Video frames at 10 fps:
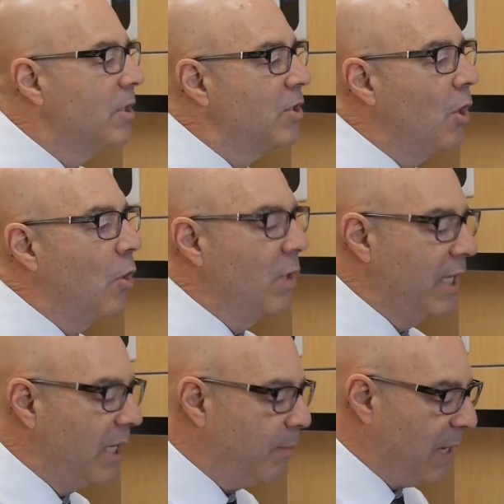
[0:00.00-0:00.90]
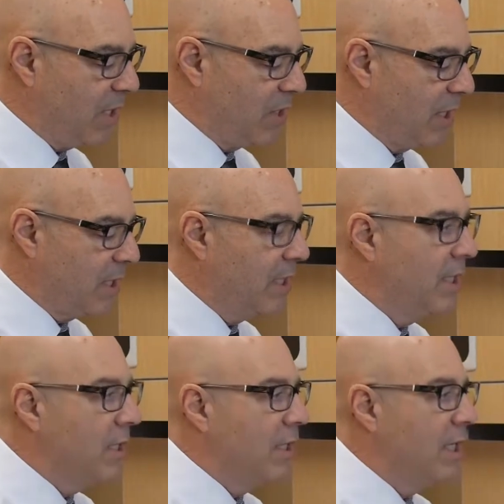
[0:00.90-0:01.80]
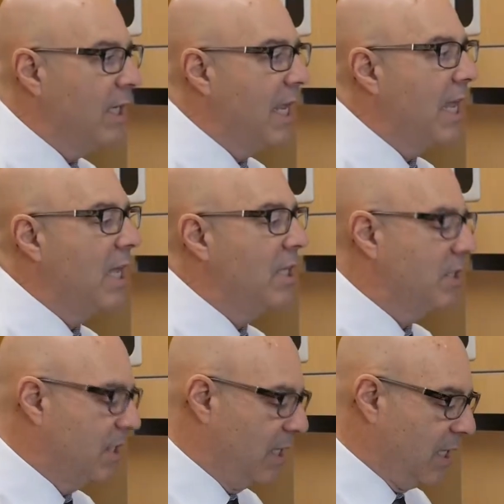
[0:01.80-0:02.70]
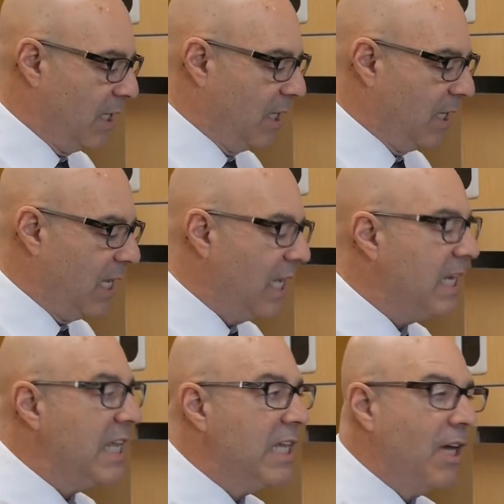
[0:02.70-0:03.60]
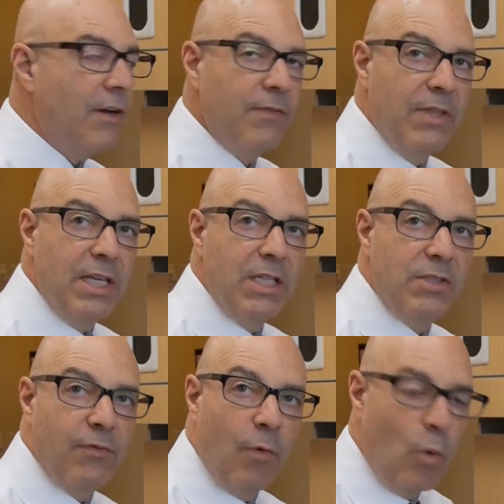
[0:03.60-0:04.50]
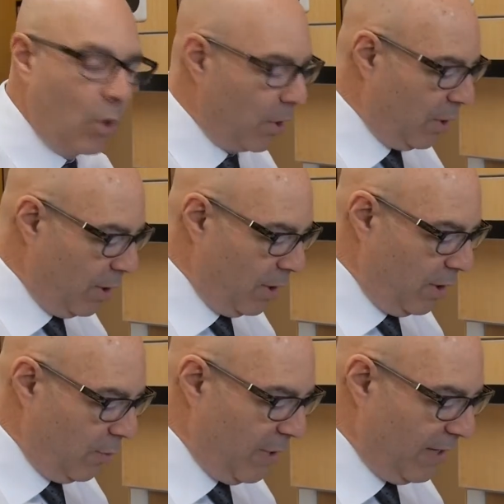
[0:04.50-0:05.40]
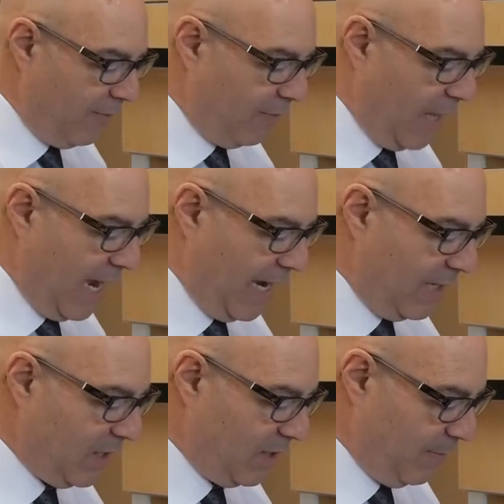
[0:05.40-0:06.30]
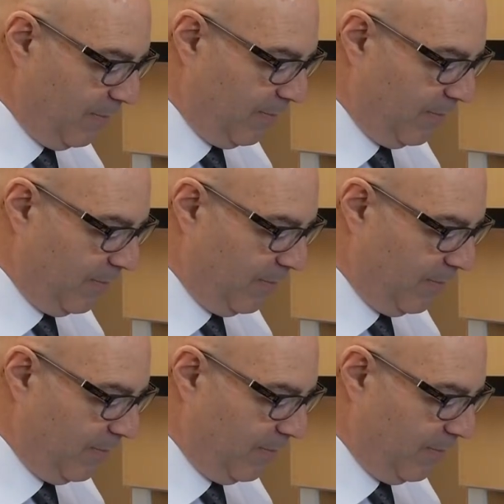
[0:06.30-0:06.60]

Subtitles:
So in a patient that has any of these 4 red flags,